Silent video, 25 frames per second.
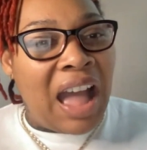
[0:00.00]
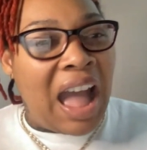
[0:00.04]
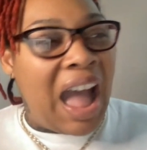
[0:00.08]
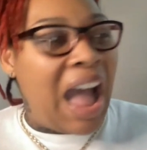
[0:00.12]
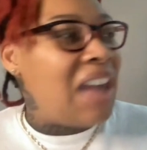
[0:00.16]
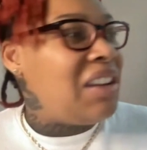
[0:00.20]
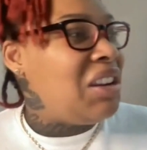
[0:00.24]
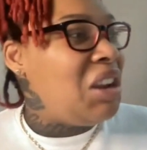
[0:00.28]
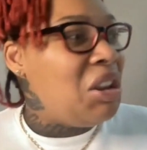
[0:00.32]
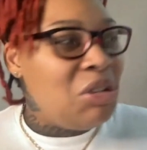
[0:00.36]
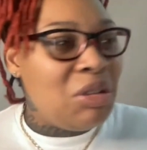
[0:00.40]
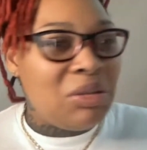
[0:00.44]

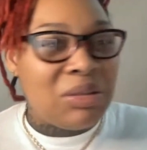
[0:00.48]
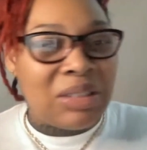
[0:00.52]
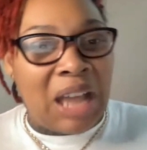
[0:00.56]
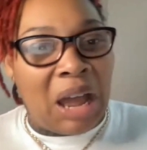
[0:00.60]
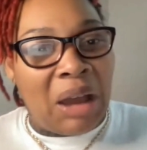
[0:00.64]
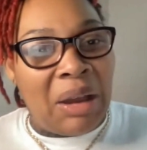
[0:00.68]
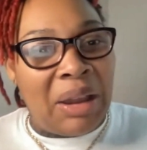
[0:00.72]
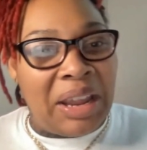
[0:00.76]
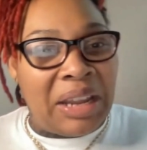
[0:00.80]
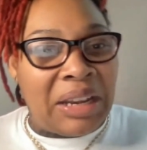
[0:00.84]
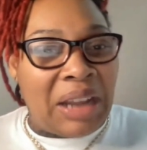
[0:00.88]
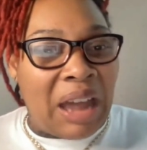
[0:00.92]
I knew he was
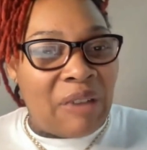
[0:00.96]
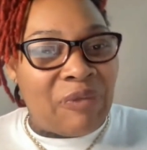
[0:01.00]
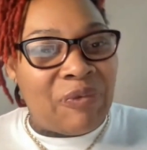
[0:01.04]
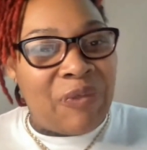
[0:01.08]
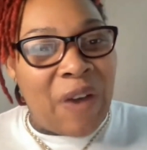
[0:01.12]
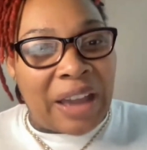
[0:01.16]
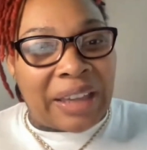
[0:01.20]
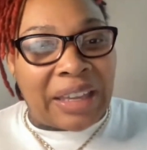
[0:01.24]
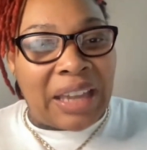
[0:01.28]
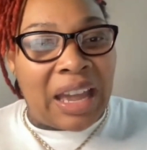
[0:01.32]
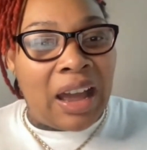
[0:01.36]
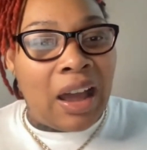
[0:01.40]
gonna end up
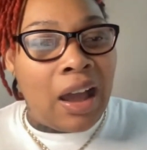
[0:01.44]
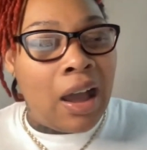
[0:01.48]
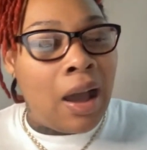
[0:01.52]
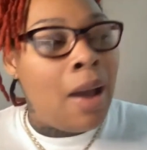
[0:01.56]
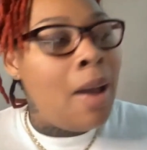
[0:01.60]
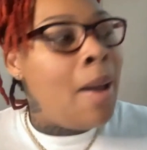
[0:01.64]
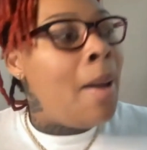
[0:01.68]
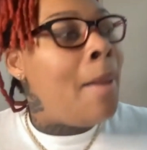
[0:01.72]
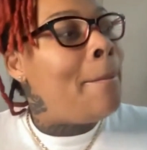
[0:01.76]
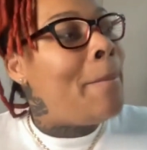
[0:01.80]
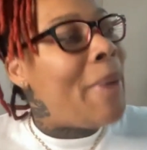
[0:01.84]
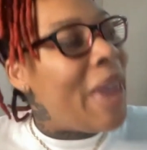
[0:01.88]
fucking her.
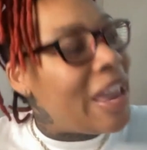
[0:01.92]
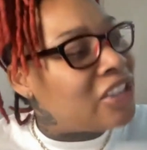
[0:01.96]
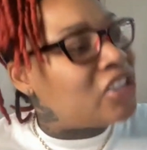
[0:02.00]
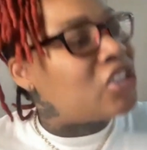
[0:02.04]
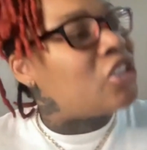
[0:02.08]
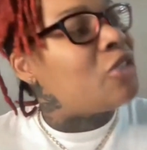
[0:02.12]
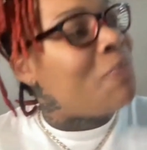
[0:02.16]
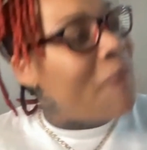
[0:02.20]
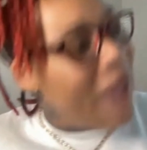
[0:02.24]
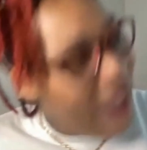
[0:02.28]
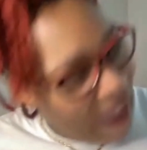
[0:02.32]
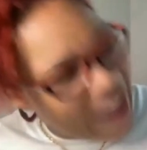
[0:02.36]

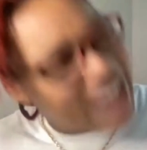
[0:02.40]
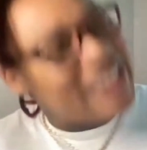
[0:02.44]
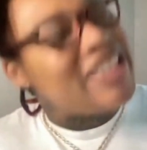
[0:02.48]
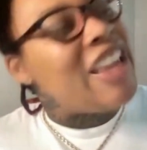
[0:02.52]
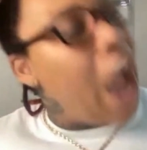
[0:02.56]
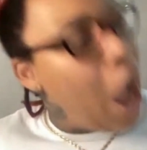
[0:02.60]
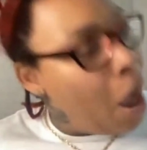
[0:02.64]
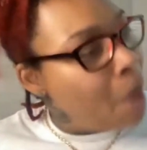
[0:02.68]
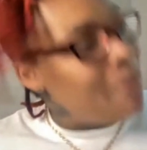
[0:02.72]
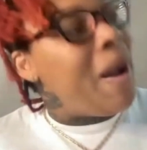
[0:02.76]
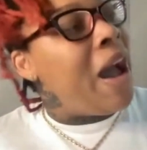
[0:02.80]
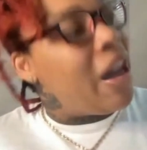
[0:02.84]
Bitch, mind
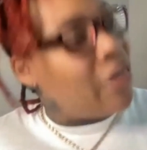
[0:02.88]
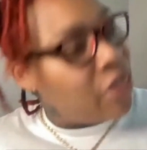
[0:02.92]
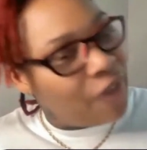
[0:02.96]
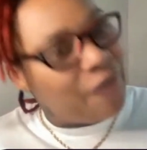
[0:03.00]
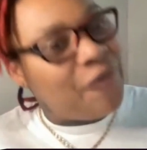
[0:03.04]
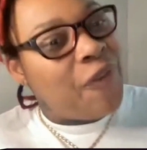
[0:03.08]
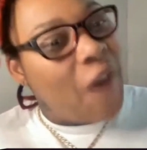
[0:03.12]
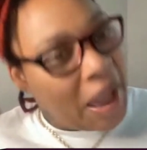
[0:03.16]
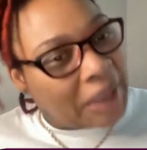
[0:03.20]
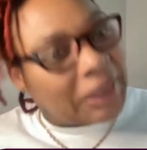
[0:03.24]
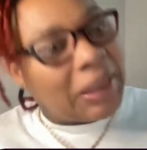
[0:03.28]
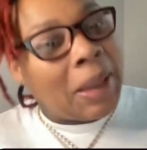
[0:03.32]
your
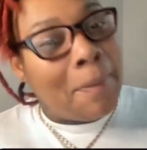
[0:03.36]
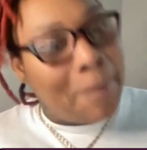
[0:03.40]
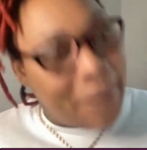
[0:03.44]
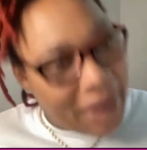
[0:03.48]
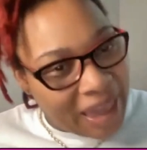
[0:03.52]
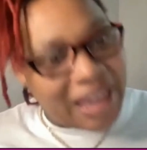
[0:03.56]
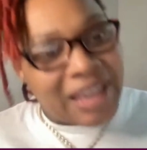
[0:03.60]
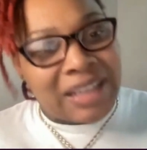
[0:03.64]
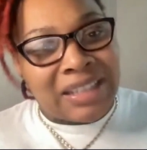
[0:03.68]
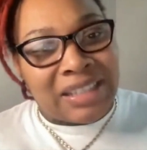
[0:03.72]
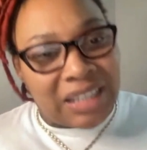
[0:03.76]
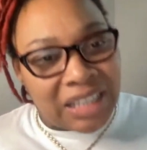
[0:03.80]
motherfucking
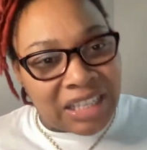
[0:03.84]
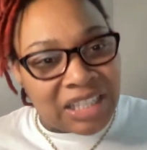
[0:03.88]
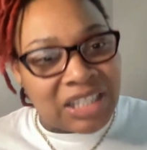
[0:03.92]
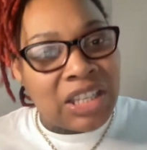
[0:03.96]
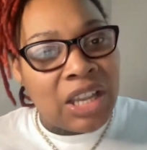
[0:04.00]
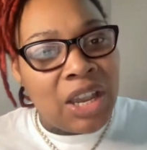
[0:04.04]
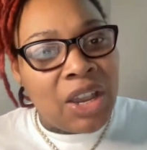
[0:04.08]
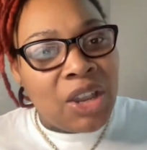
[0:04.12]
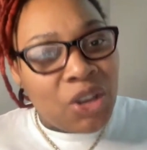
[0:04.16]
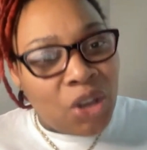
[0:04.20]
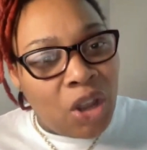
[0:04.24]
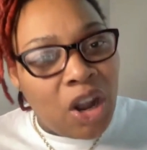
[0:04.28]

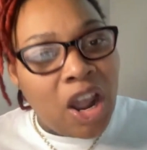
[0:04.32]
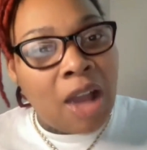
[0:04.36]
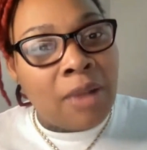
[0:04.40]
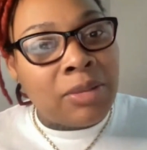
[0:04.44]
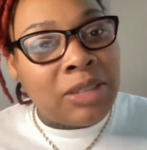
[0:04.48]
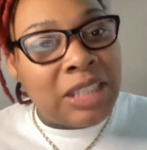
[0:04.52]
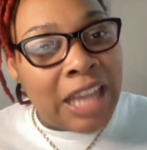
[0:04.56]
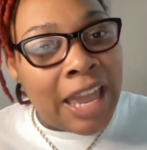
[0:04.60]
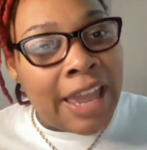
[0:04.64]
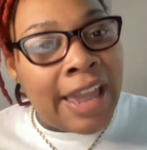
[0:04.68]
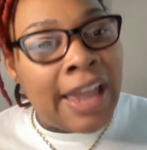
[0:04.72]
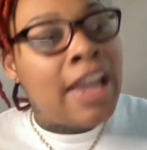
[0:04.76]
business. You know
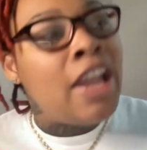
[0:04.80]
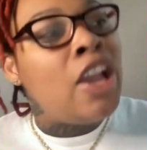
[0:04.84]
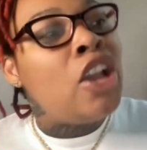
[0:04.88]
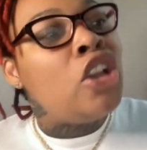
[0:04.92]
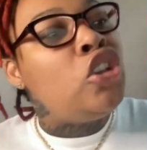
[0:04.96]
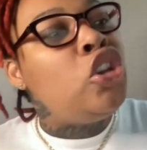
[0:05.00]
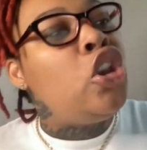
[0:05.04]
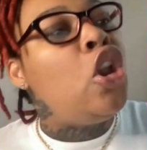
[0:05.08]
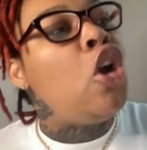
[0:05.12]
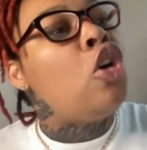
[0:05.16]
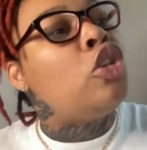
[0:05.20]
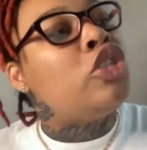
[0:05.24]
what I'm saying?
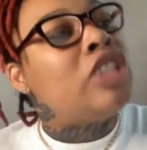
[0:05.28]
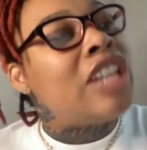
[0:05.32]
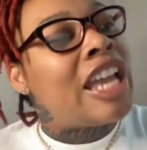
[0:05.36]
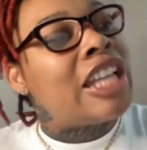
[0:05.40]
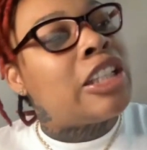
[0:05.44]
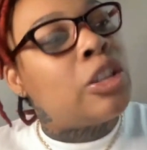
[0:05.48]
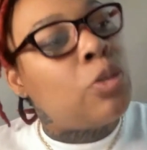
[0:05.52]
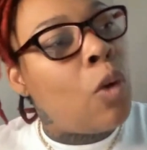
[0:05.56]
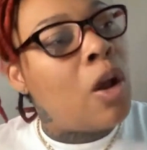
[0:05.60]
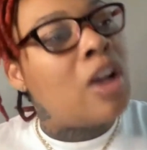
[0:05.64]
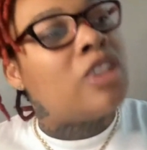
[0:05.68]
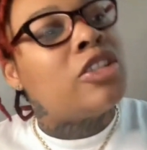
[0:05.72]
You
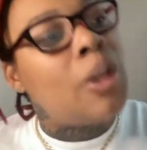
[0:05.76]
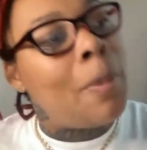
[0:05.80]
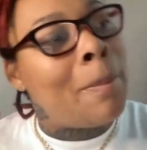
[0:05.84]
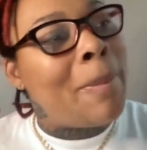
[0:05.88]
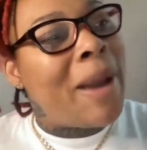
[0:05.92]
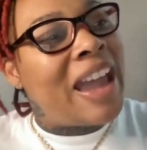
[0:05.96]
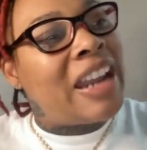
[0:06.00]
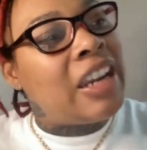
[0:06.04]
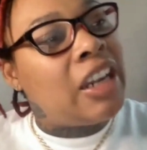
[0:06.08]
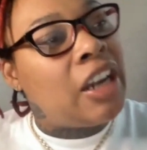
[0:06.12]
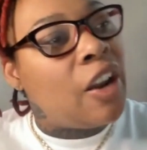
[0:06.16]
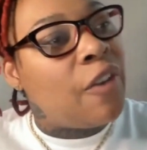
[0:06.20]
just want
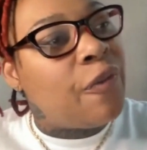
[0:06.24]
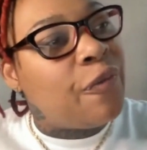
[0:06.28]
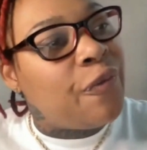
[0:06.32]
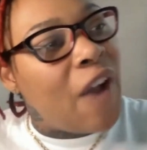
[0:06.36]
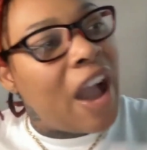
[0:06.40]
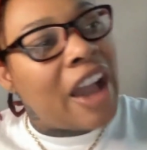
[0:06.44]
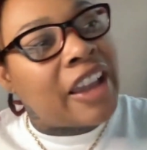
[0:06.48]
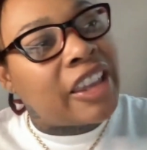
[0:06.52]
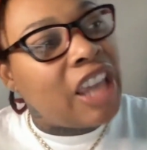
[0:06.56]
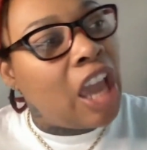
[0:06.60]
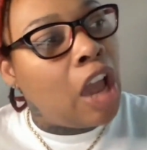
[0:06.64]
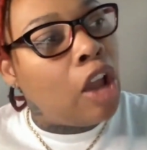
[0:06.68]
somebody to
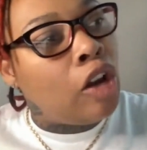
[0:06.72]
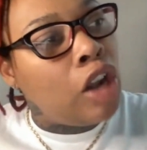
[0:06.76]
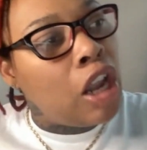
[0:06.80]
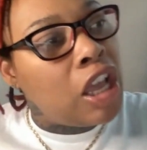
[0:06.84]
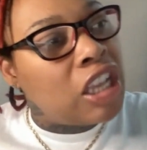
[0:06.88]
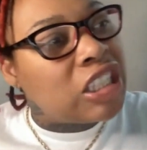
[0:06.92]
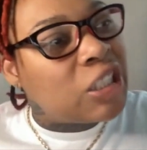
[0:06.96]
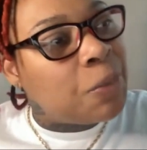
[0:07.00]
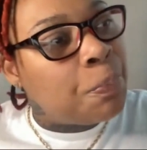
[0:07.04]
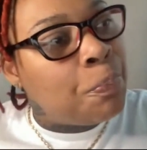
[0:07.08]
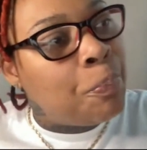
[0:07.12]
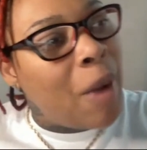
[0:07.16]
fuck your
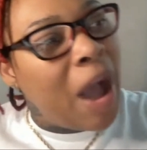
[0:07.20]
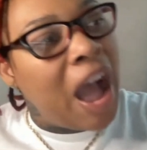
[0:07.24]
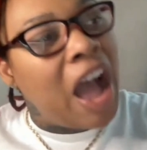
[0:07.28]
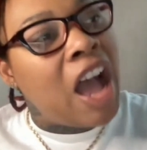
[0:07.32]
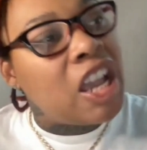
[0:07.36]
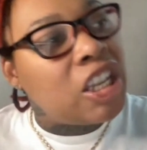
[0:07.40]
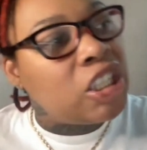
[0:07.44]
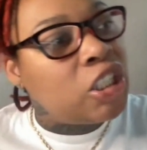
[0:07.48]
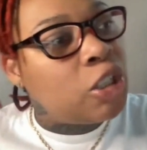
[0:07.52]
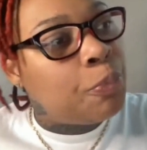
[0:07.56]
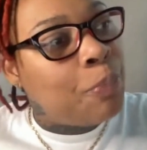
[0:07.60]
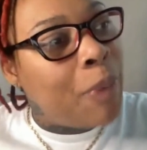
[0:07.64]
little
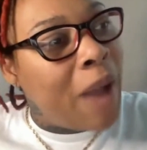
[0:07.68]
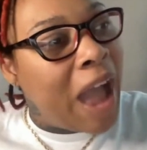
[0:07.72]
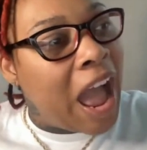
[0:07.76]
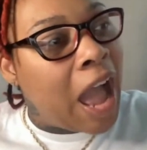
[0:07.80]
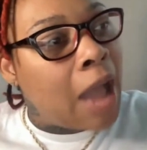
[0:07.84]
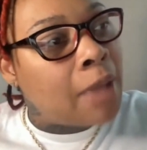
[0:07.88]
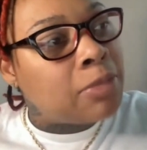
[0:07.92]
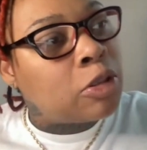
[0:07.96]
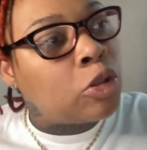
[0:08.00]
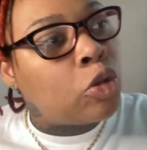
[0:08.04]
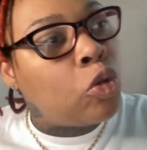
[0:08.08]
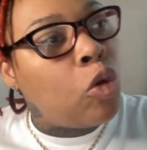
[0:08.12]

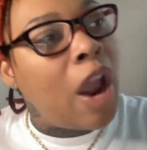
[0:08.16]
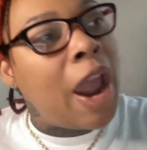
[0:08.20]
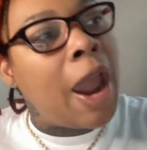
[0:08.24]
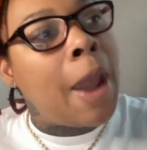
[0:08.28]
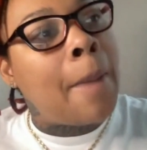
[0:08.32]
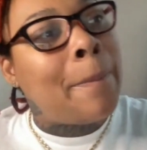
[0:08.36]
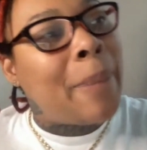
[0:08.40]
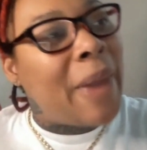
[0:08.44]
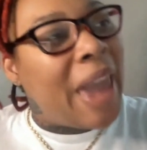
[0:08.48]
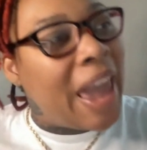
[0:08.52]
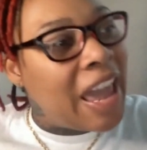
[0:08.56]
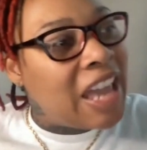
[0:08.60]
SpongeBob
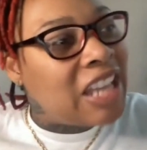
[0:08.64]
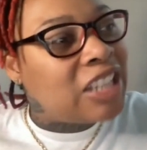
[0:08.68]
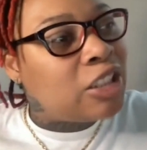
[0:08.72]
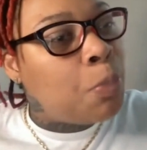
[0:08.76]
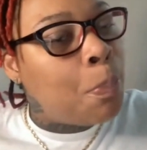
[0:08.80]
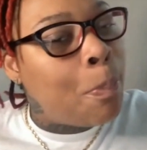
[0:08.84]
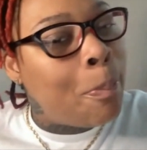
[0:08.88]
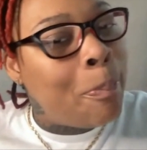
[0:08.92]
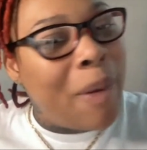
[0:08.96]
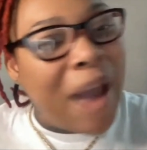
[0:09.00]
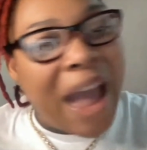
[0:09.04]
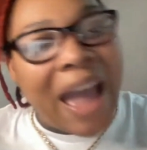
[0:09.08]

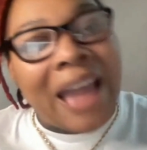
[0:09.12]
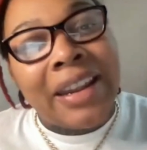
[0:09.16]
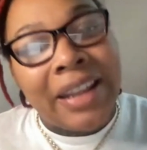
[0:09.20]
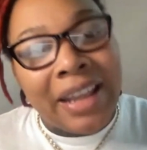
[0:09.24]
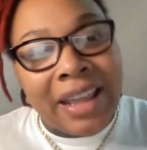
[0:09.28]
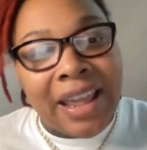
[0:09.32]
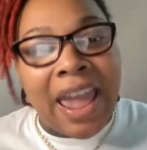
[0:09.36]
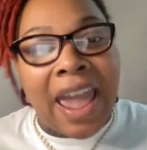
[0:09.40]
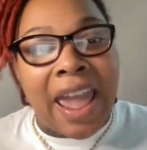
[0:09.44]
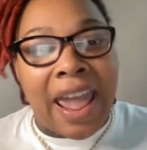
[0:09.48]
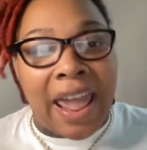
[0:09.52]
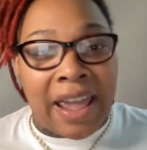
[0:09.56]
SquarePants
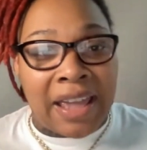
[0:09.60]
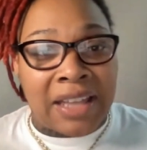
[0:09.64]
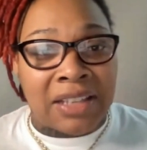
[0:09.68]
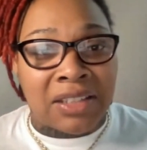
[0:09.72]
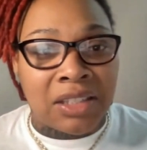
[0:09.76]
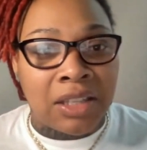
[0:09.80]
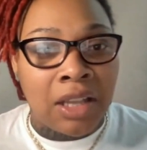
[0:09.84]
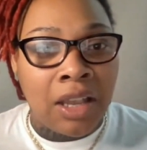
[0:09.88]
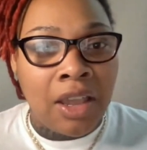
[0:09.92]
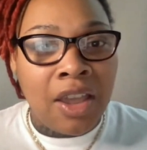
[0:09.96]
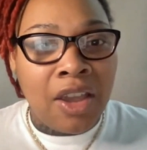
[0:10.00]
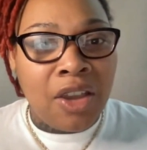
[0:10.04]
body
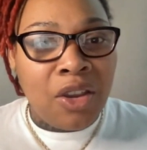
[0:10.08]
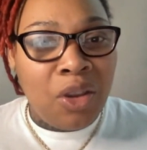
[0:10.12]
ass.